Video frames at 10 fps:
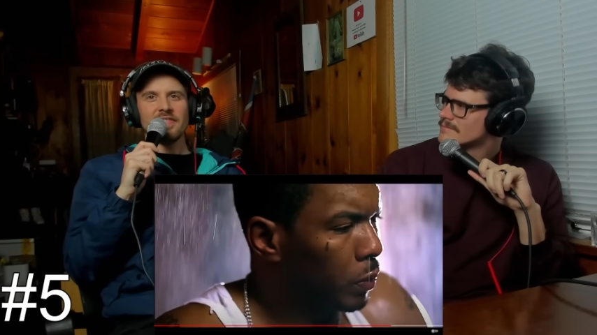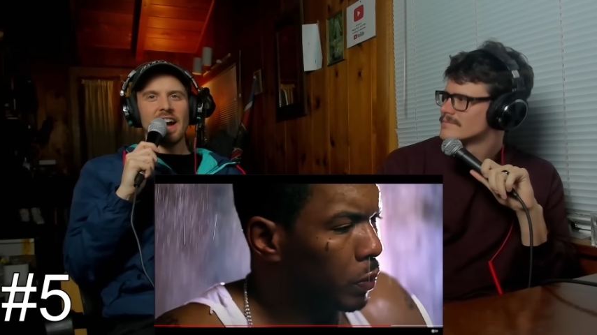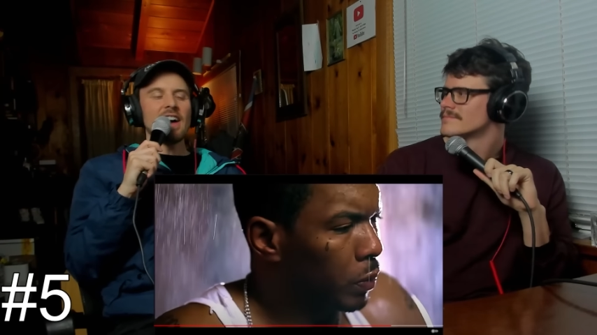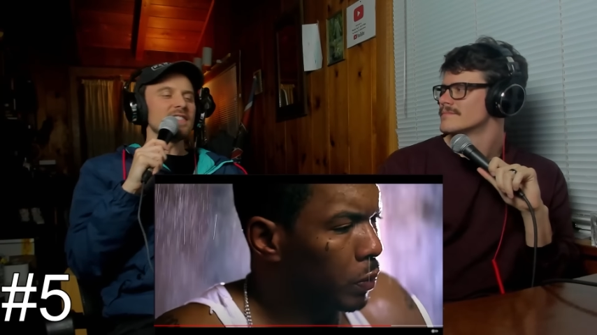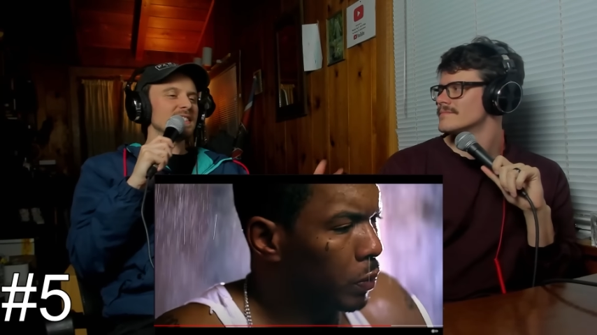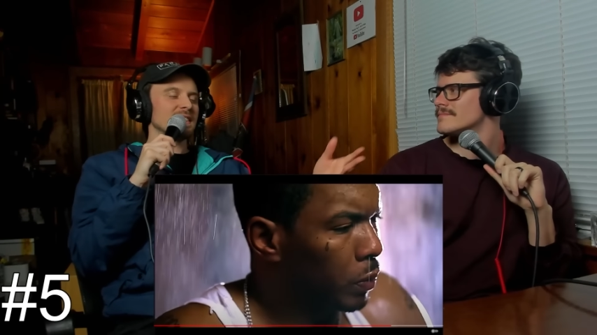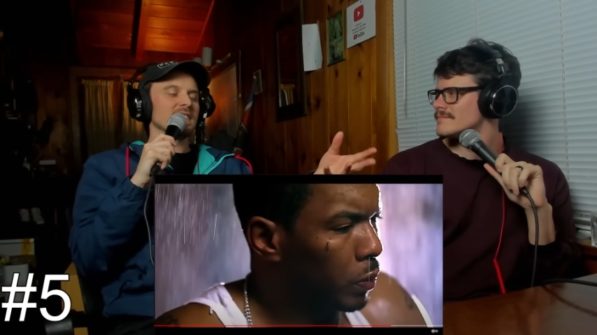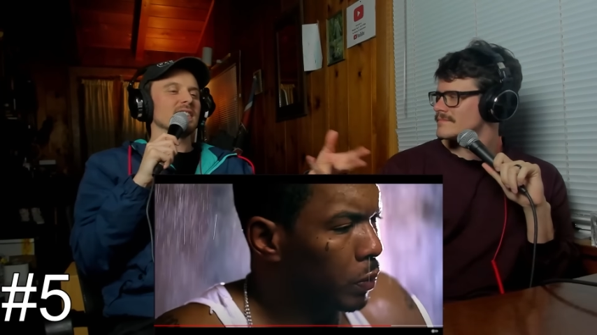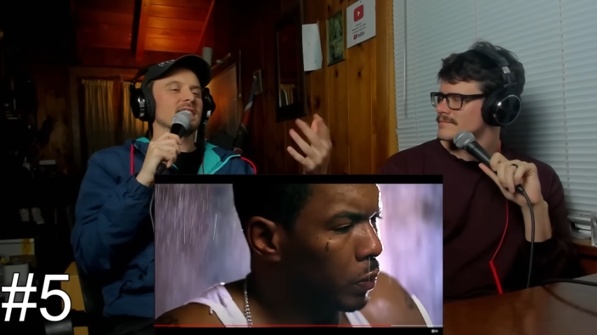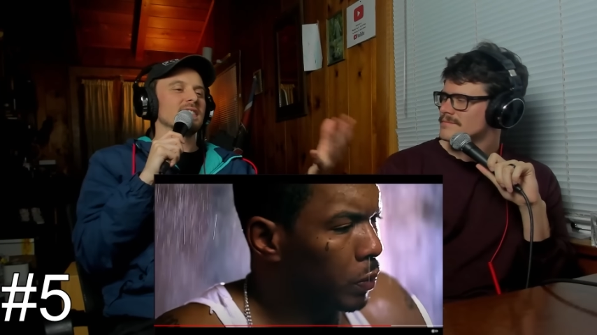Speaker 1: obviously
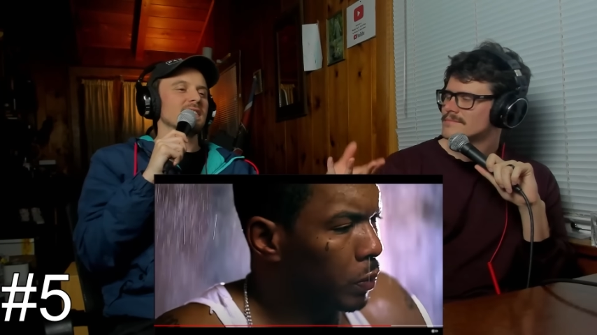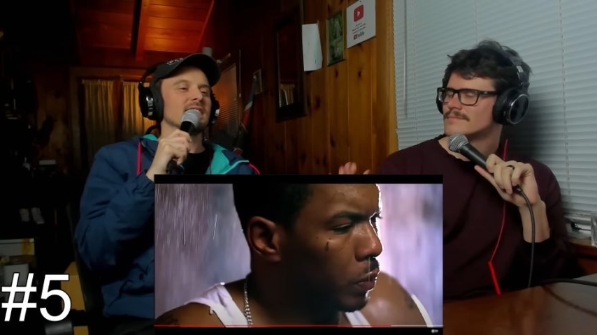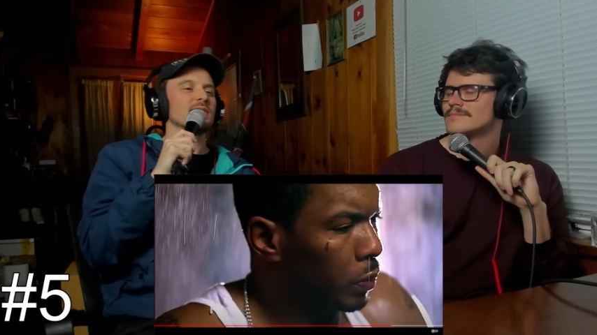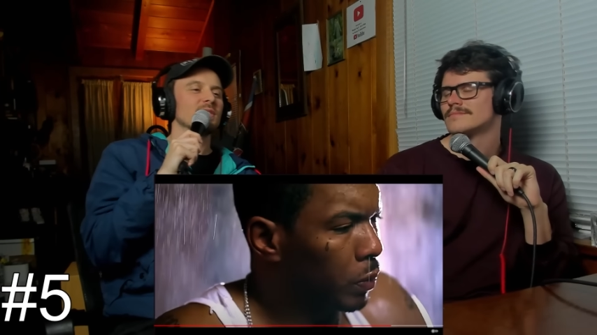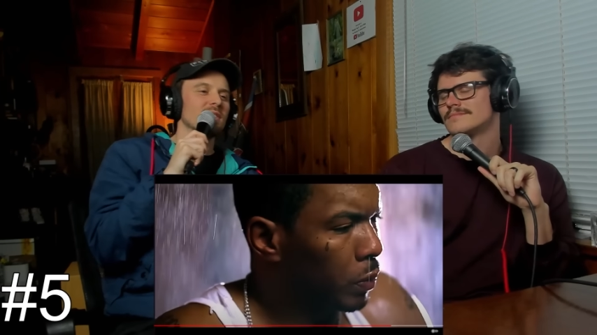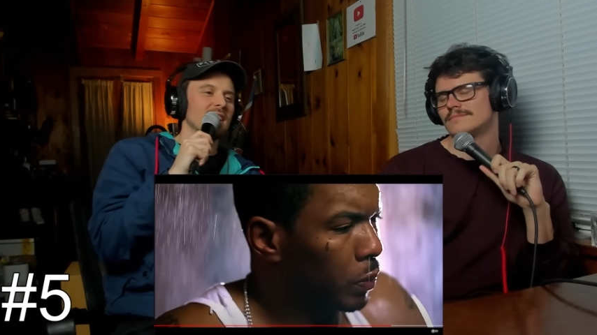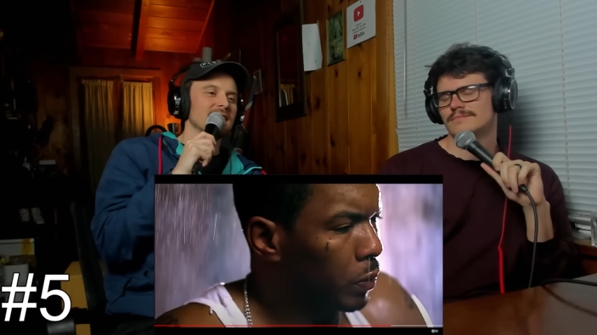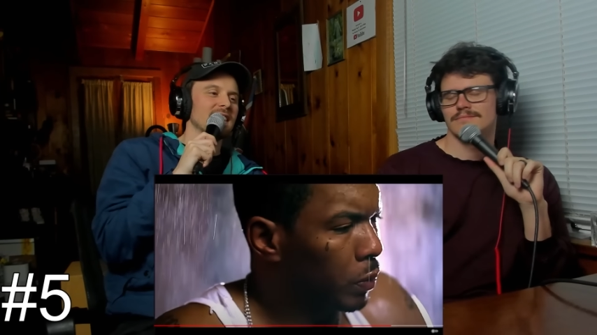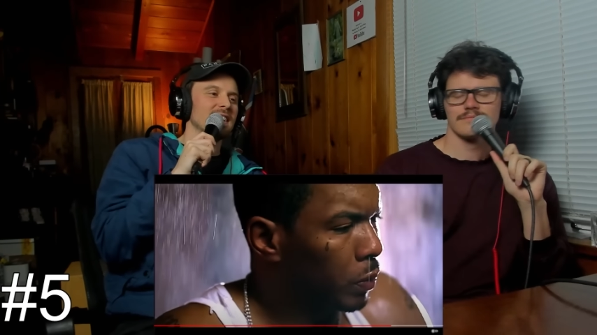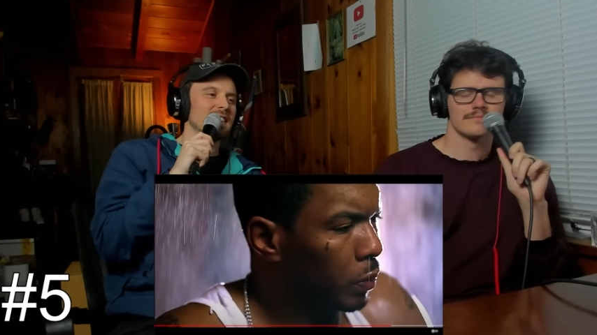the the lyrical
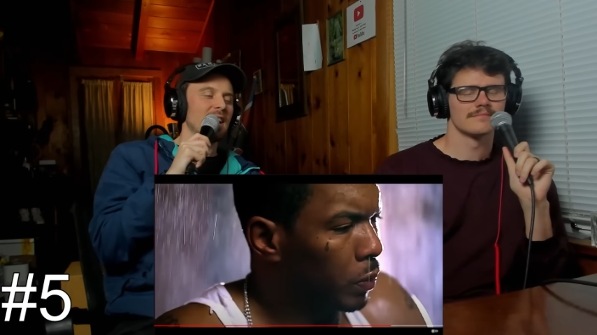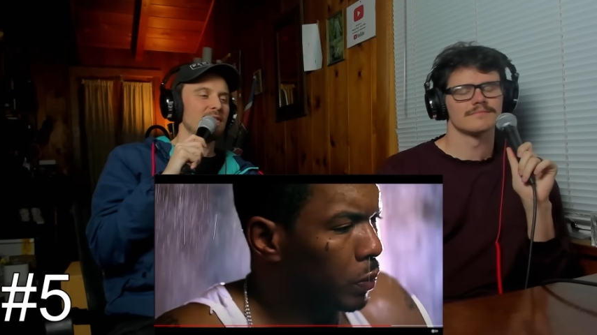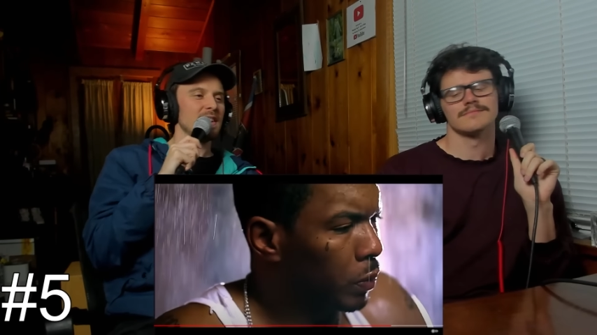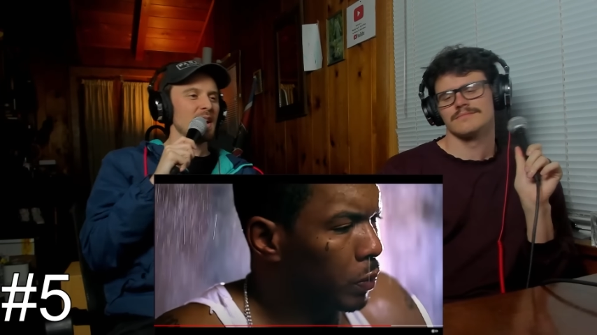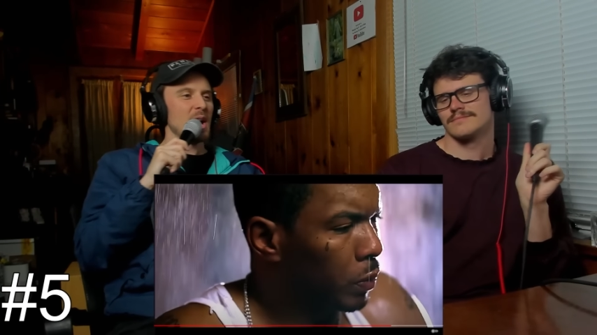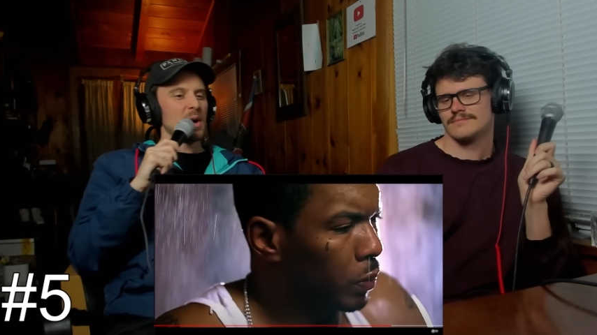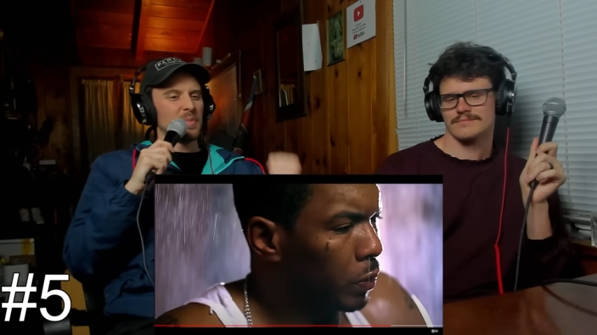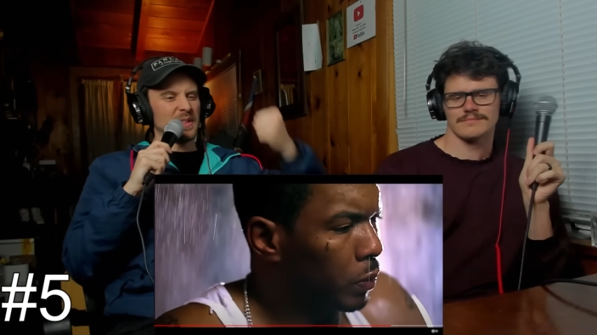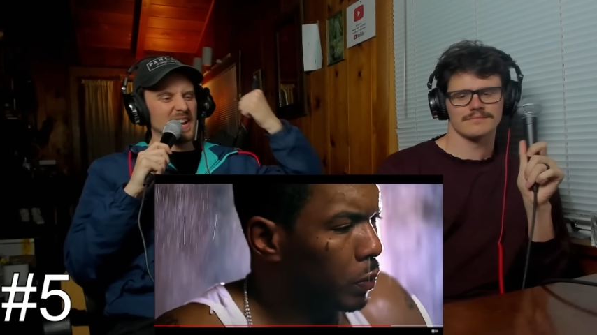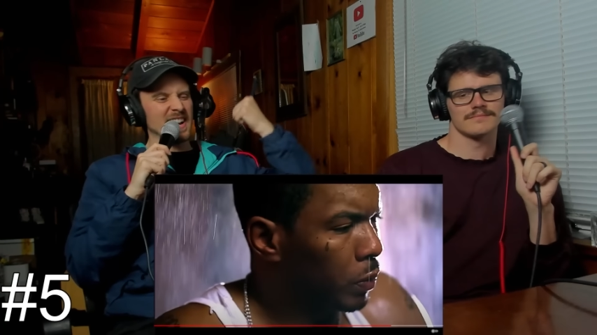content is heavy,
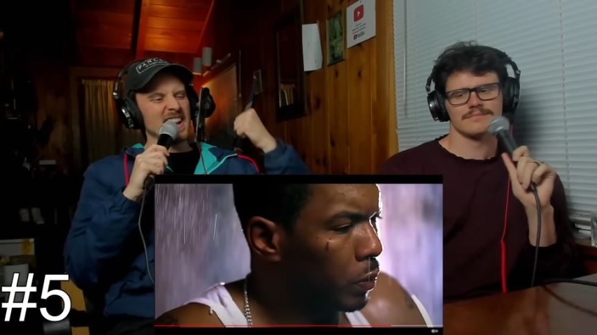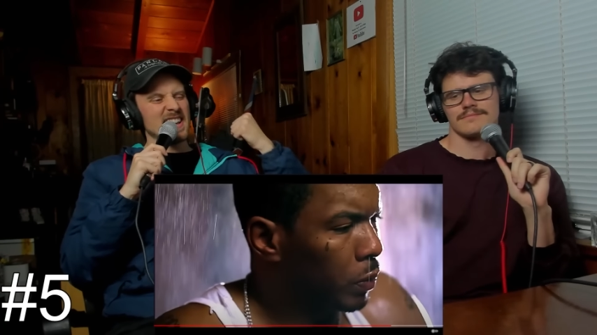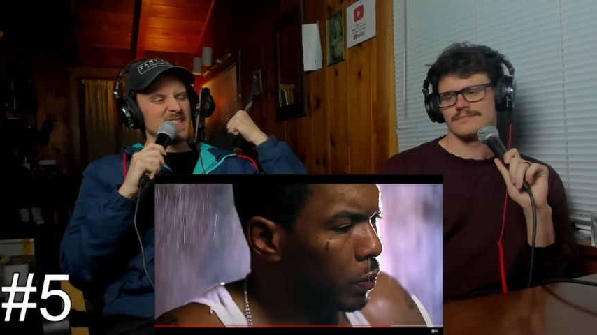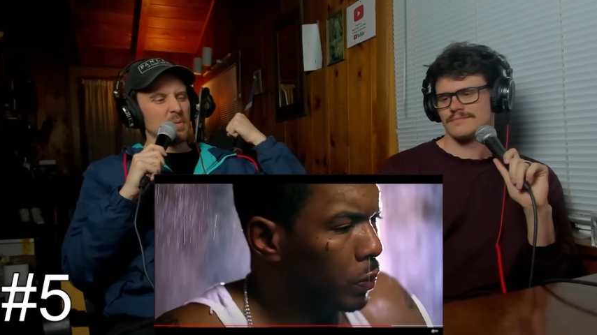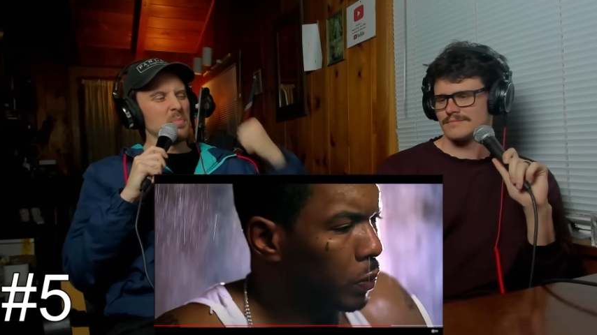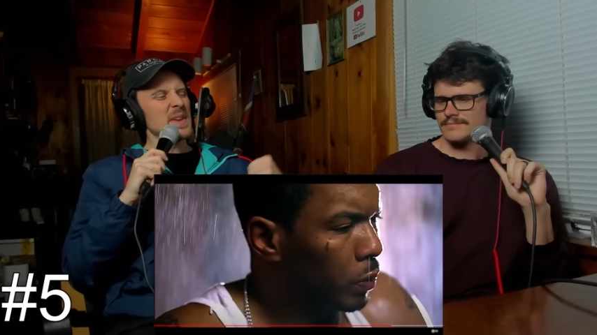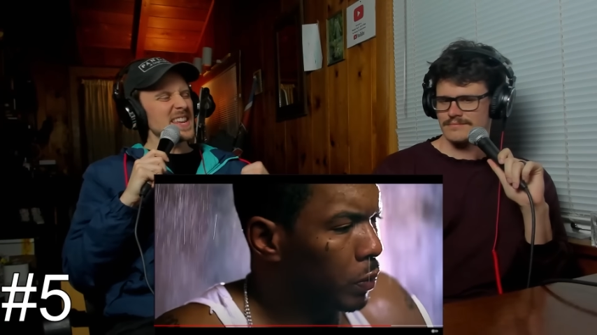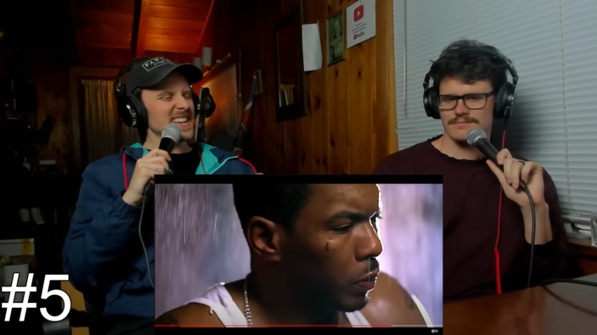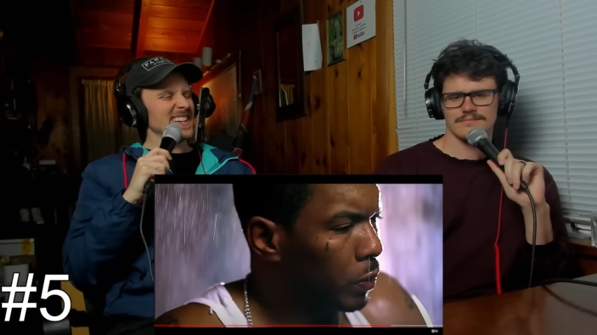but like the beat